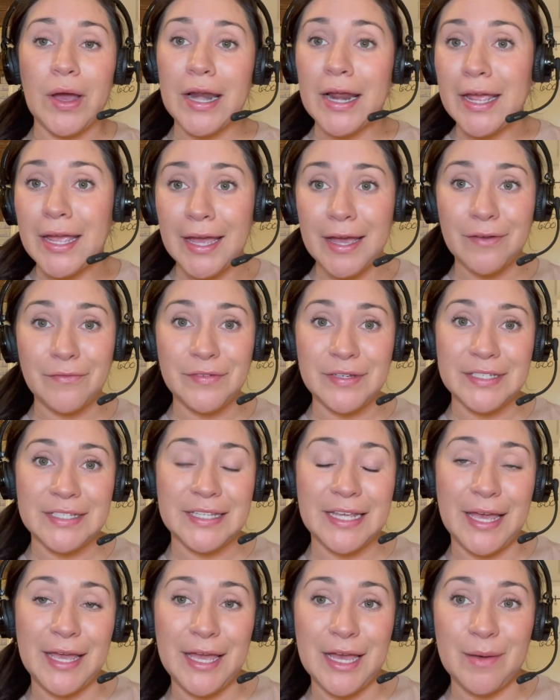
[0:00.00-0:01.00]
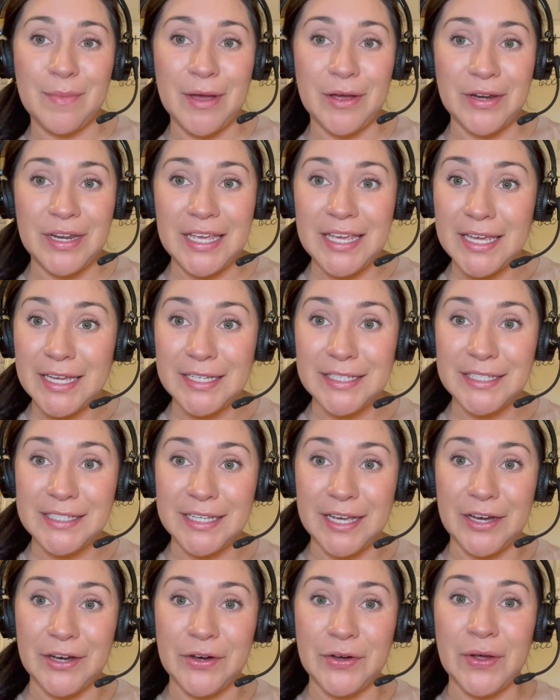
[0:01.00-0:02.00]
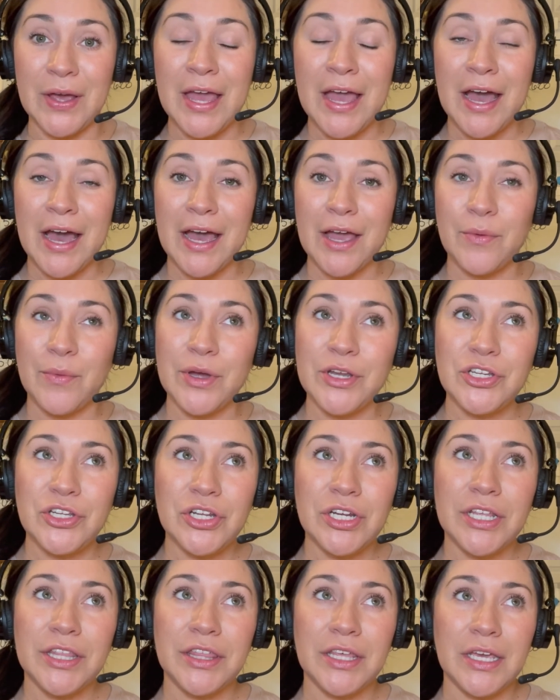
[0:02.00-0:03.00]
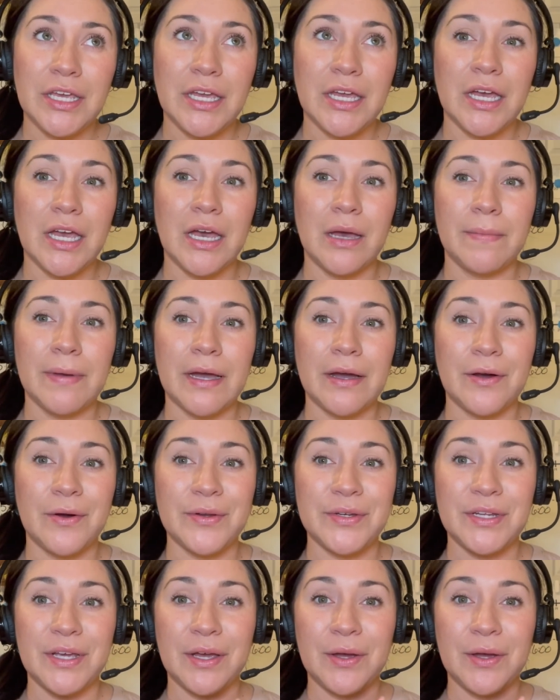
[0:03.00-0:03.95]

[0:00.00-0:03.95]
I have to say about ESL. I want you to think out